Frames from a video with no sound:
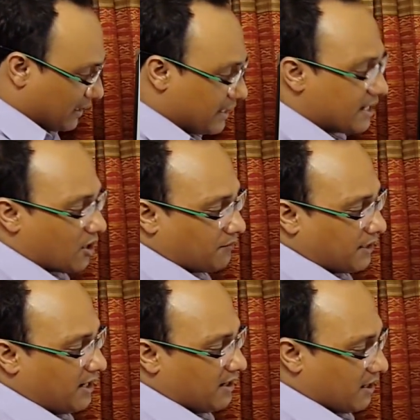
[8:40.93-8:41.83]
leader of
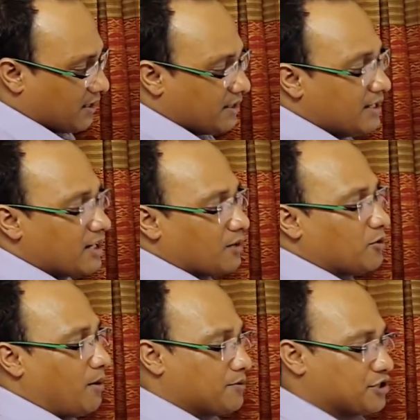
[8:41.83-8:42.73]
the
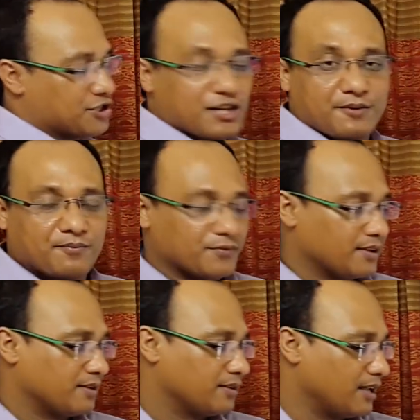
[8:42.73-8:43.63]
opposition.
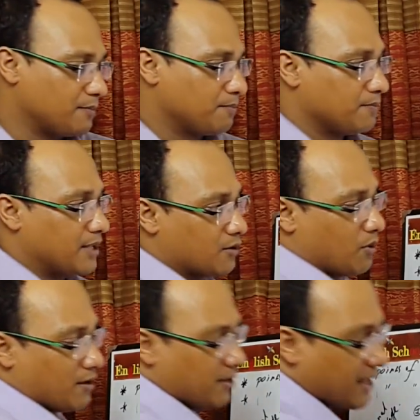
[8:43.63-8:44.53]
That
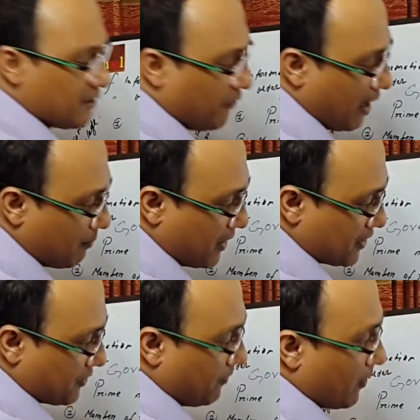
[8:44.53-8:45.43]
one will get 5
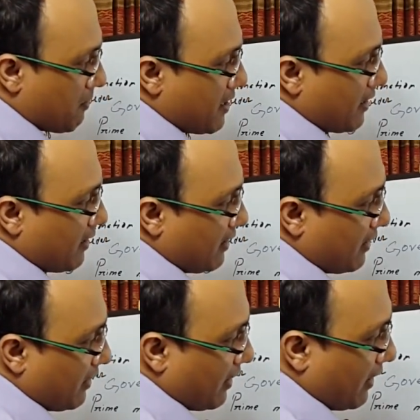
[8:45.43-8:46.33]
minutes. Follow here.
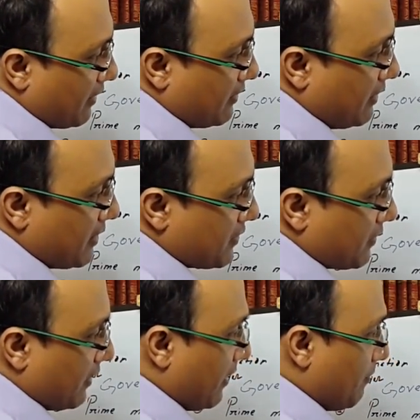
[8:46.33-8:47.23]

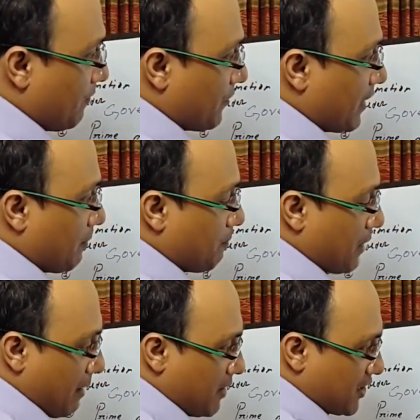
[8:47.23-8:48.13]
The
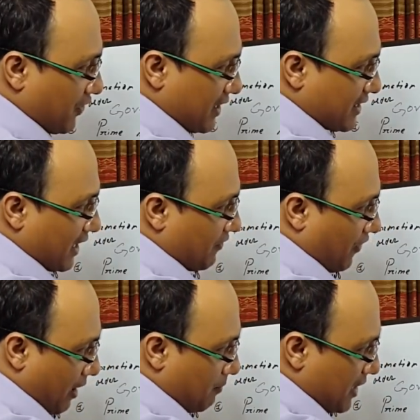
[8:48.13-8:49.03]
prime minister is getting
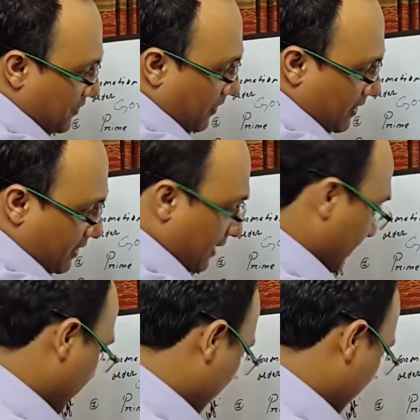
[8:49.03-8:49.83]
5 minutes first,